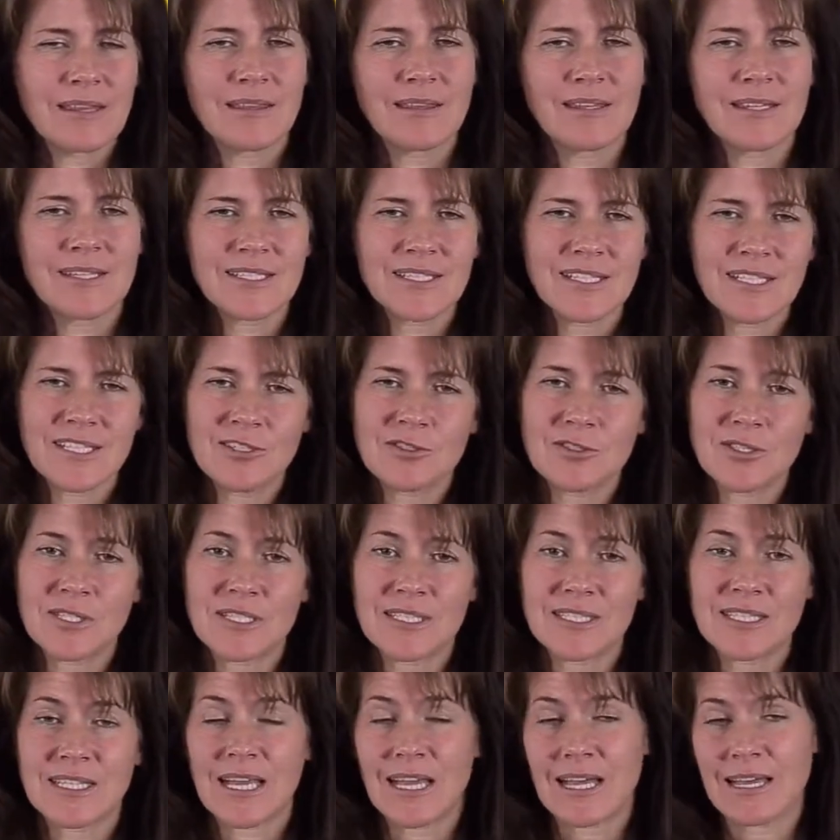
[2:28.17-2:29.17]
This
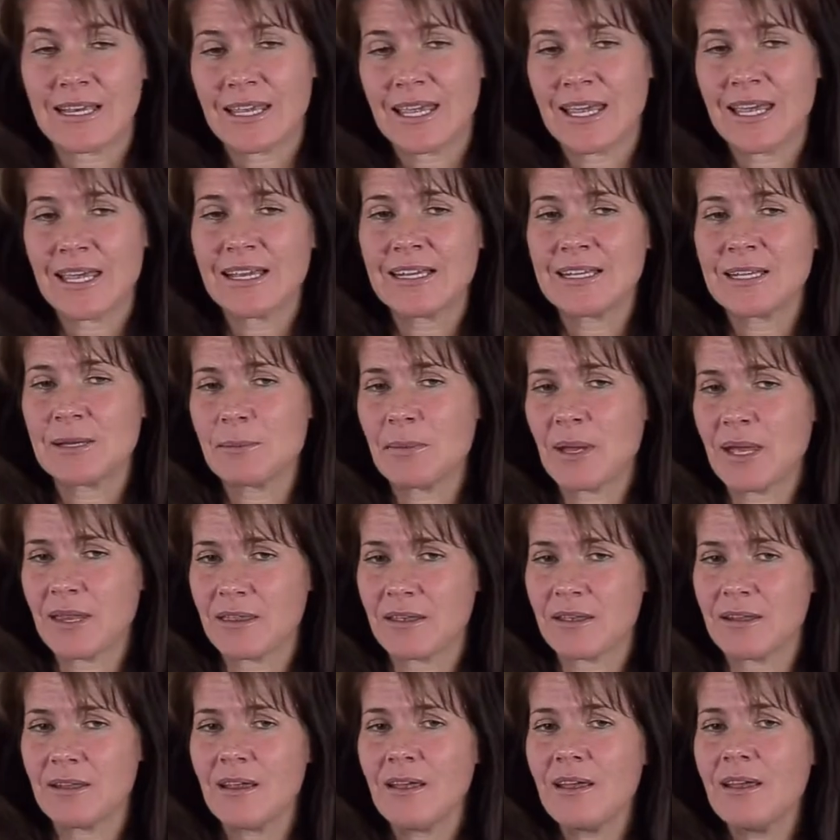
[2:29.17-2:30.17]
uses that candy
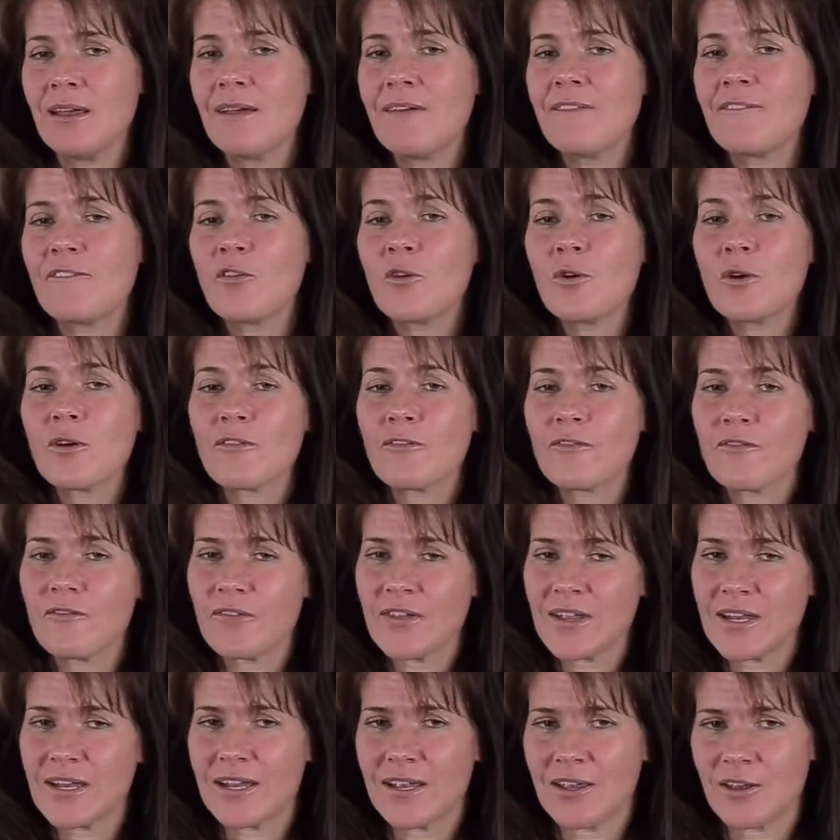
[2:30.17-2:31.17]
method for
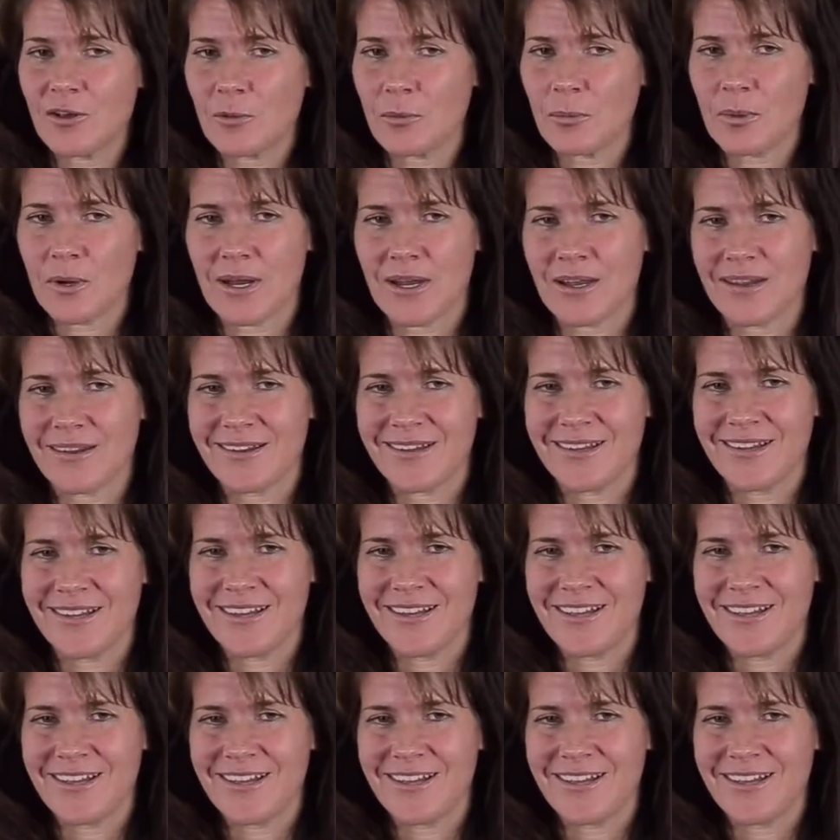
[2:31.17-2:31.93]
feeding your brain.